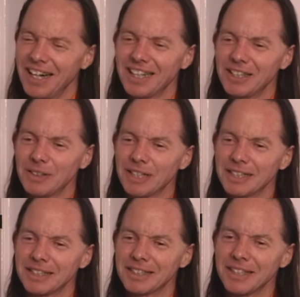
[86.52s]
uh,
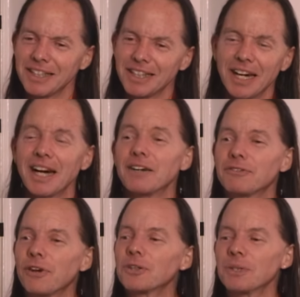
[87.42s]
anyway, uh,
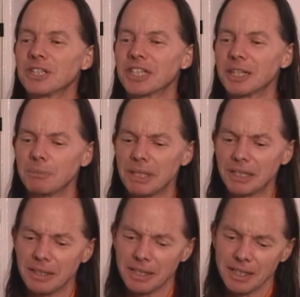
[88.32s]
fourth one is going to
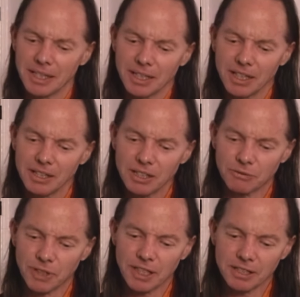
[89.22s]
be there's a
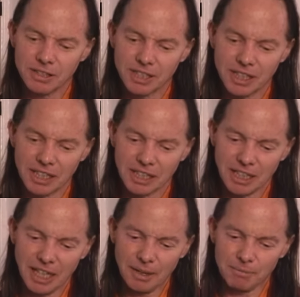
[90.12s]
very
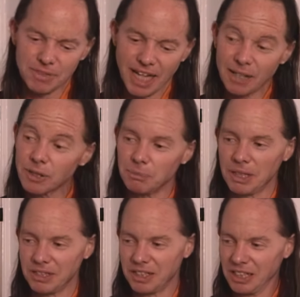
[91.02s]
interesting um, tantric
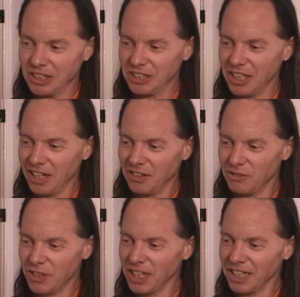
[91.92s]
presentation
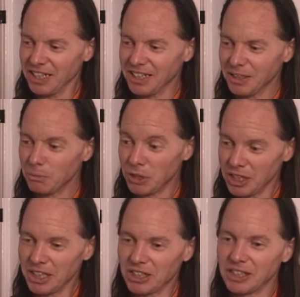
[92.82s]
of uh, Buddha
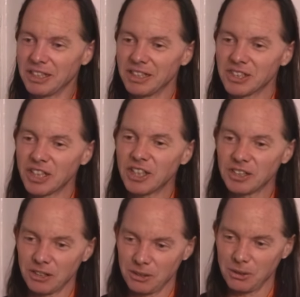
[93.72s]
nature. So I
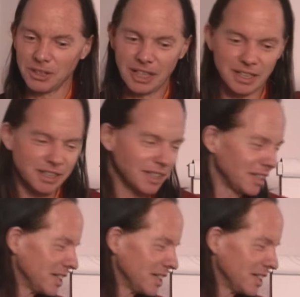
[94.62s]
thought to throw that in.